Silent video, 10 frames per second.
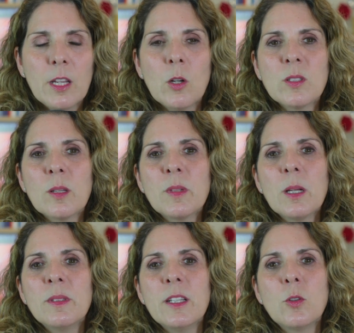
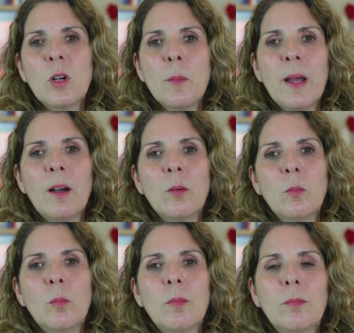Sometimes they talk about
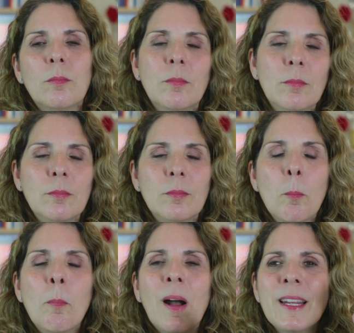
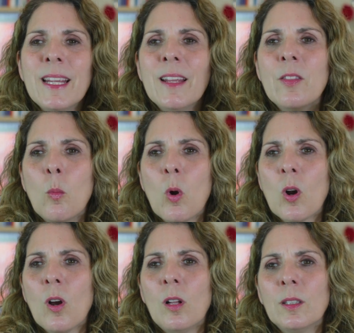money in the
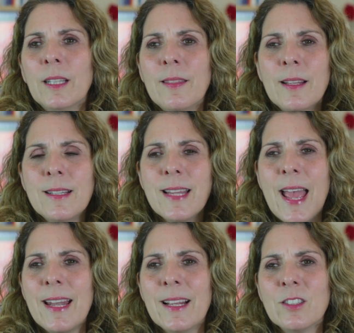world and the
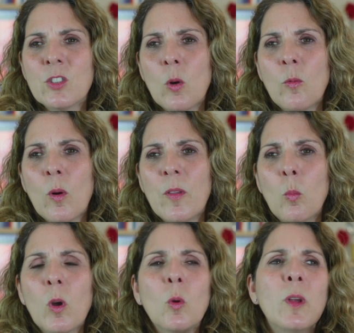debt and so forth, and
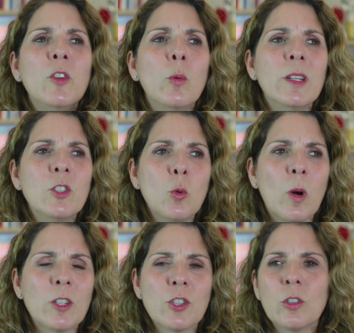what are we doing to
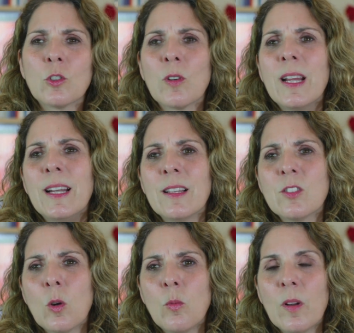our children and
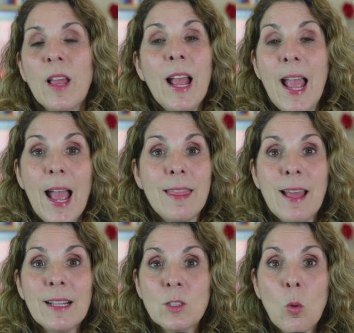so forth. And
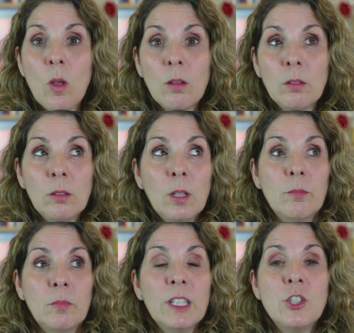that's all
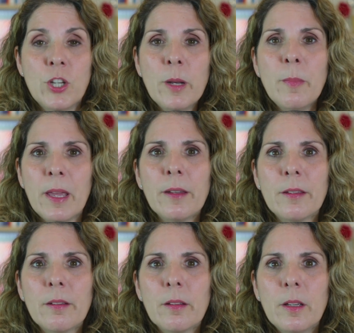
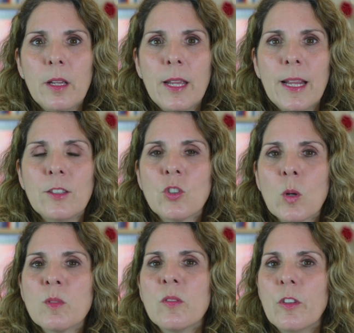legitimate in
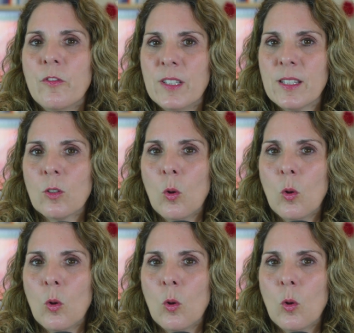terms of the physical